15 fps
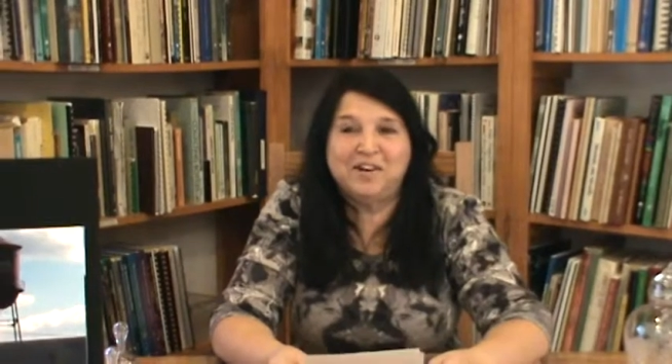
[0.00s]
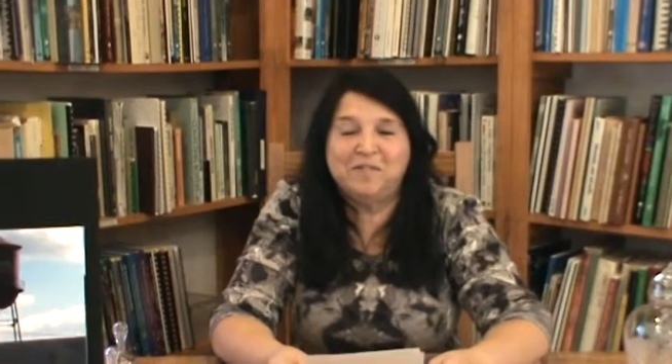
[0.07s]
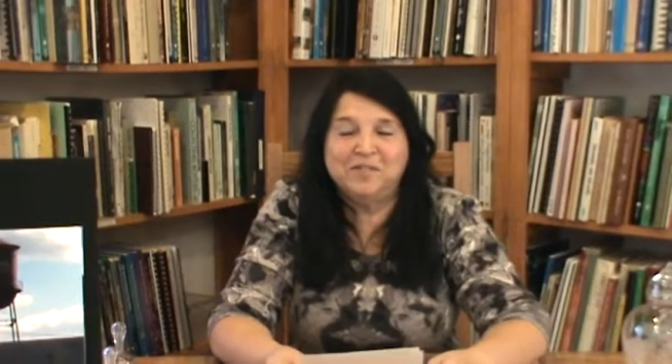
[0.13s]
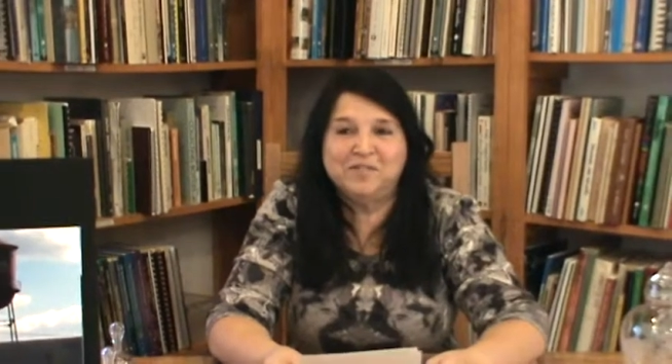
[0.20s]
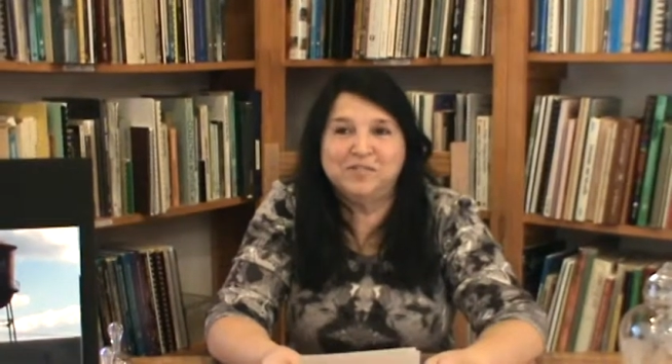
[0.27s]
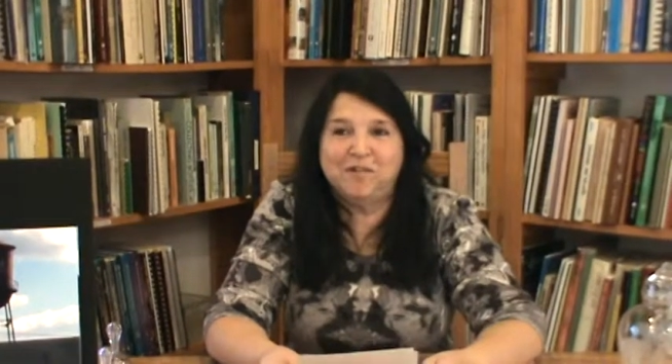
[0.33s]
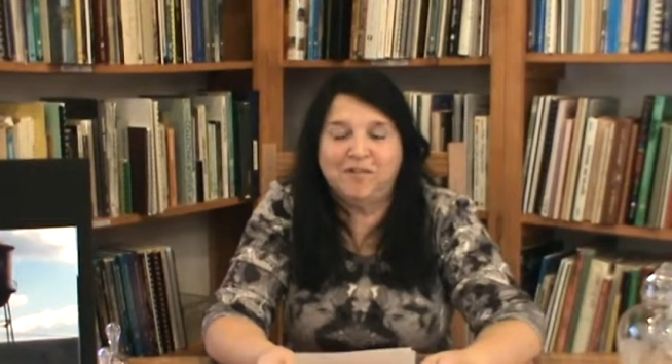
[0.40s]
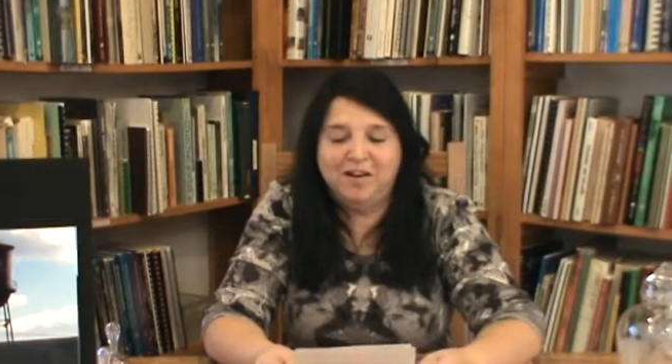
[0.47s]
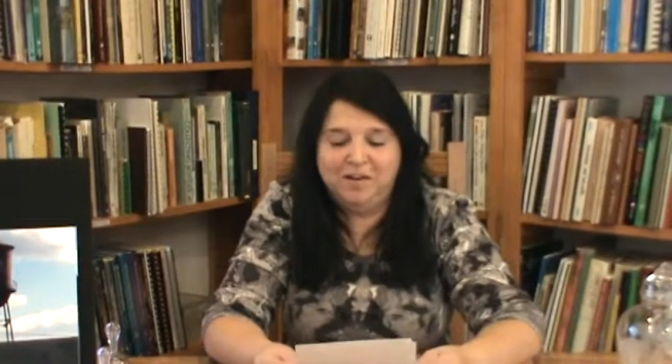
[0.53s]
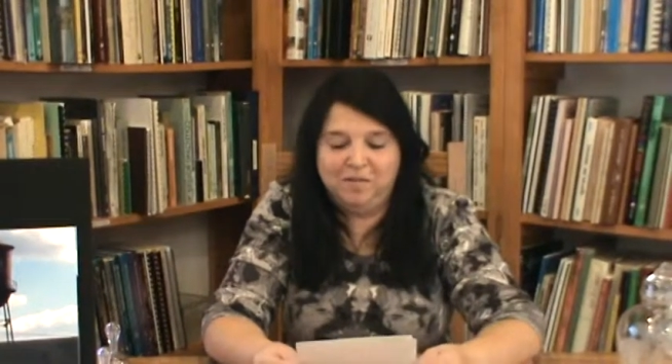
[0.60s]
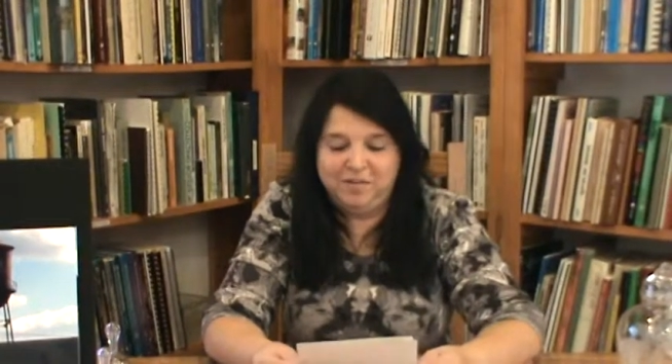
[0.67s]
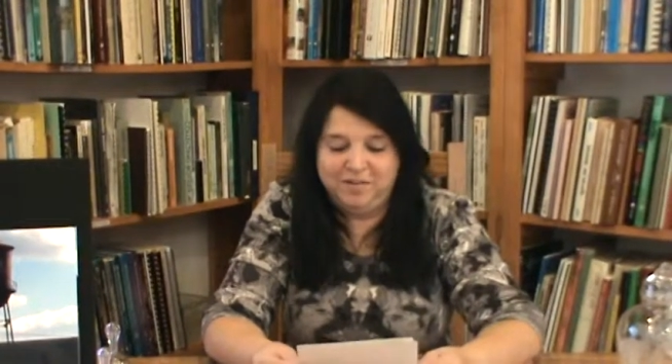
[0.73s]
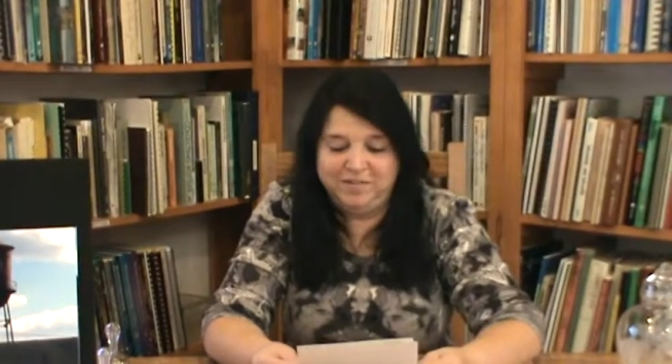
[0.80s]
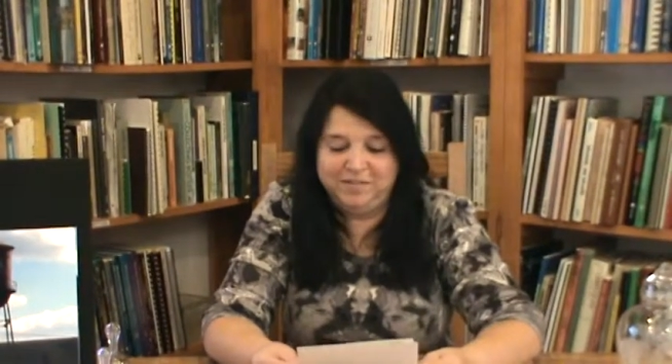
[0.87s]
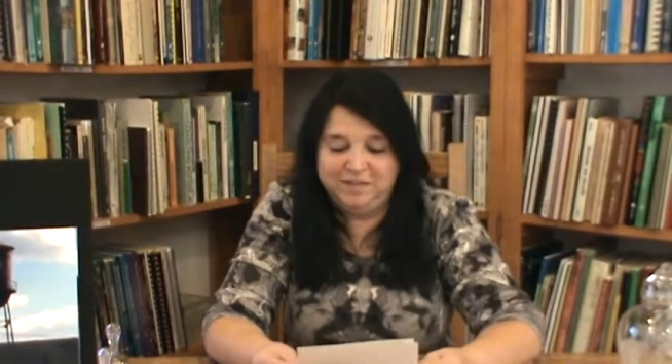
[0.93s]
I was already
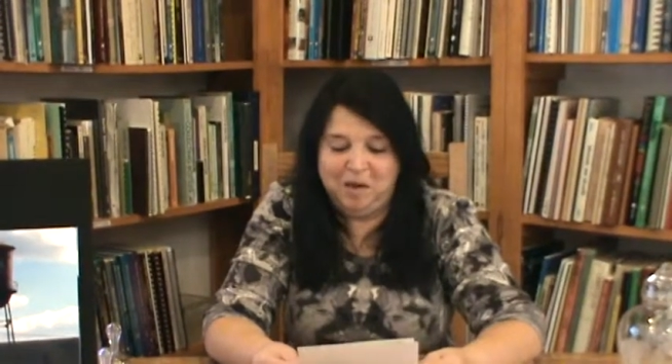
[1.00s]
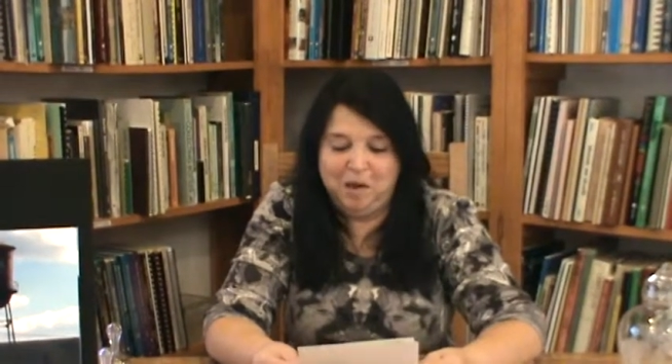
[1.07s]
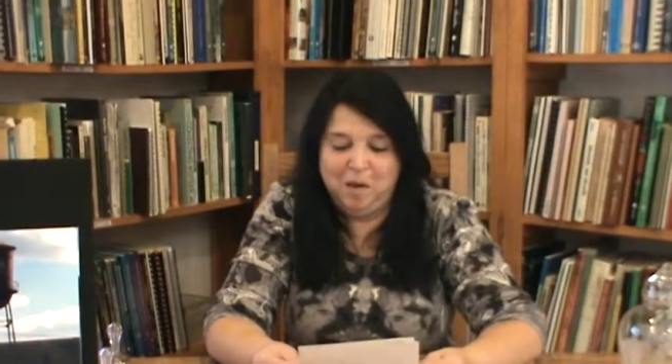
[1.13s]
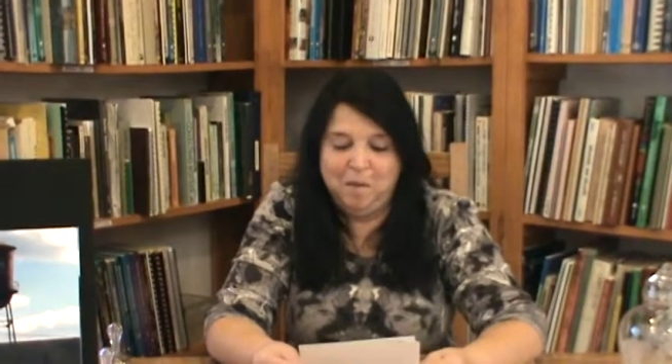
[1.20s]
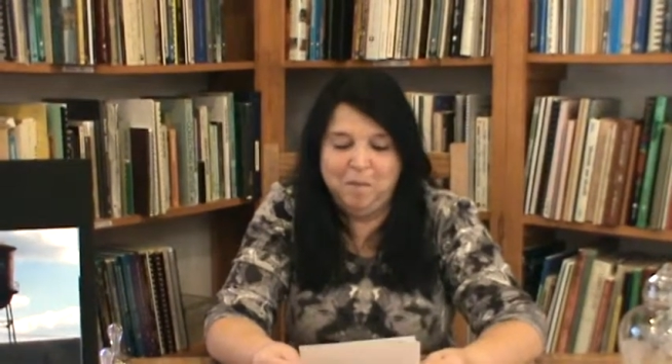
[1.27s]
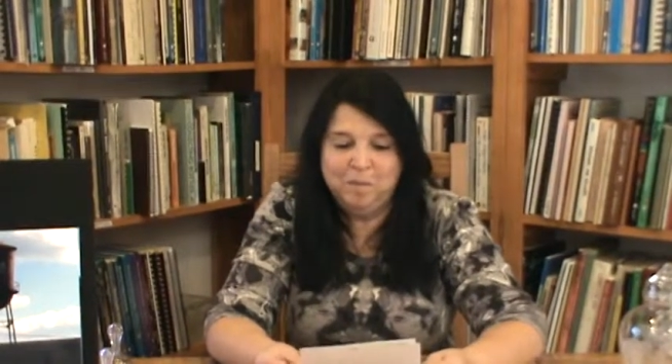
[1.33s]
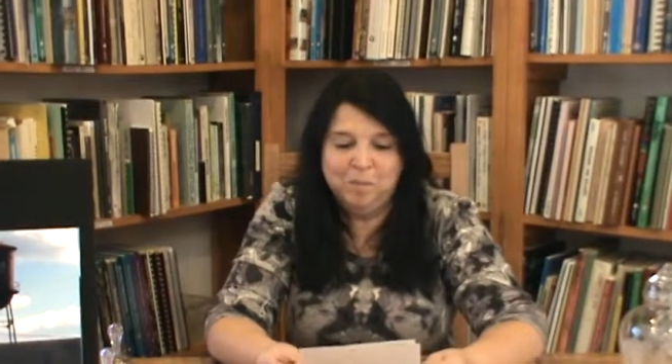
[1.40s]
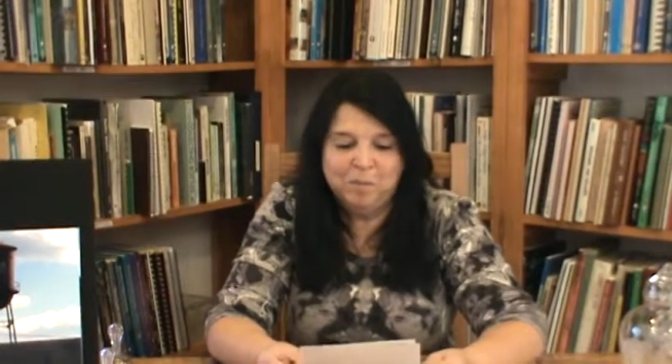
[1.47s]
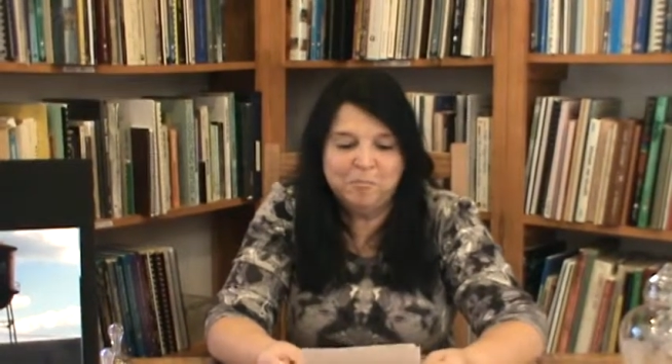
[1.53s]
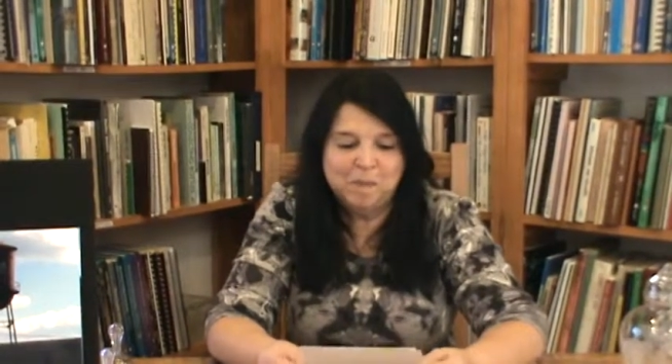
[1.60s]
going slow.